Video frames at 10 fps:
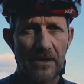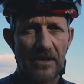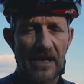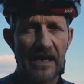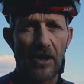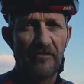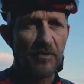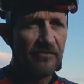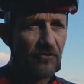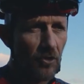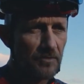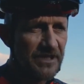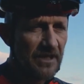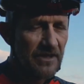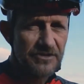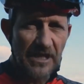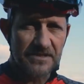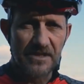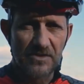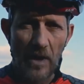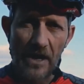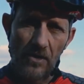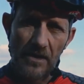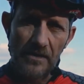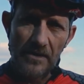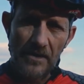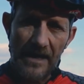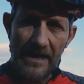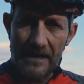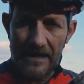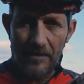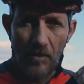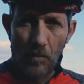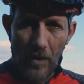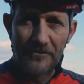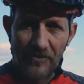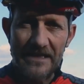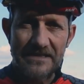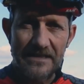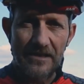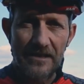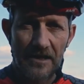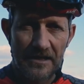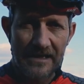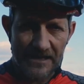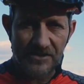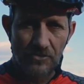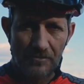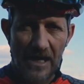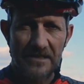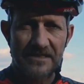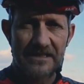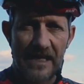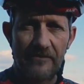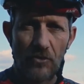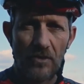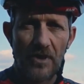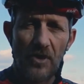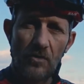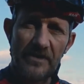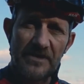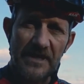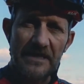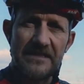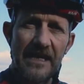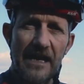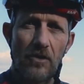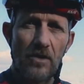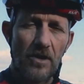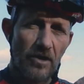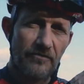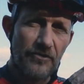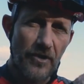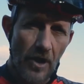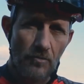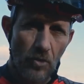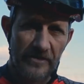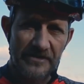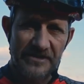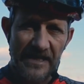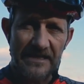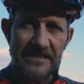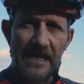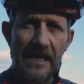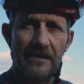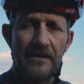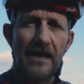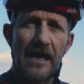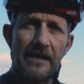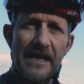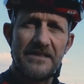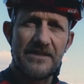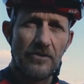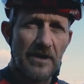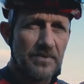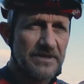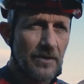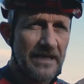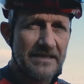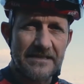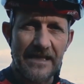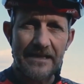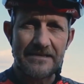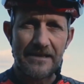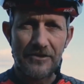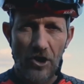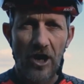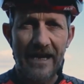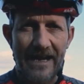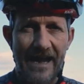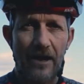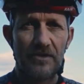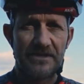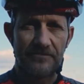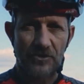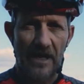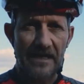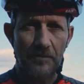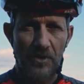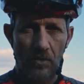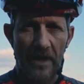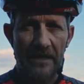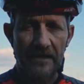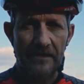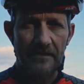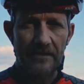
Okay, I've performed just as well and won races at a national masters level with a CTL of no more than 60, and that's doing between 6 and 9 hours of training per week.